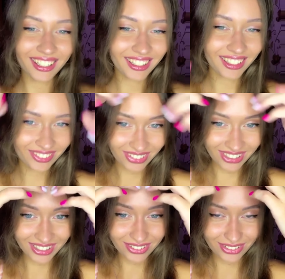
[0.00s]
I can't
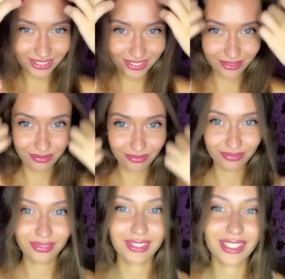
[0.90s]
believe.
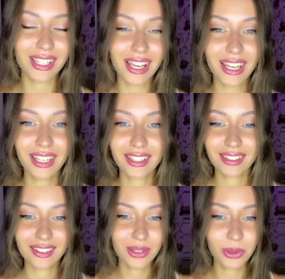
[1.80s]
It's like,
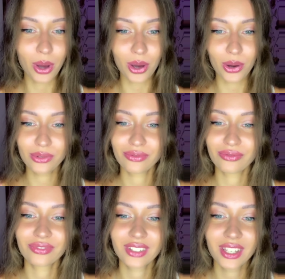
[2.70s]
wow.
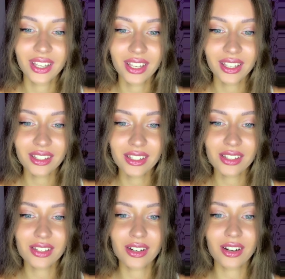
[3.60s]

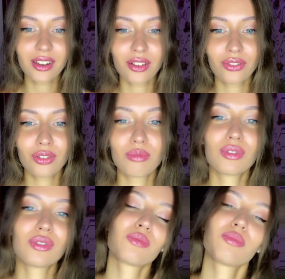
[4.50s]
It's right now for
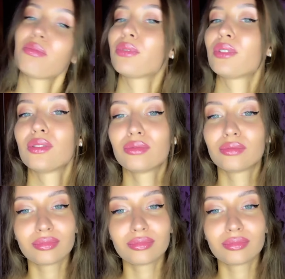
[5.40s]
most people.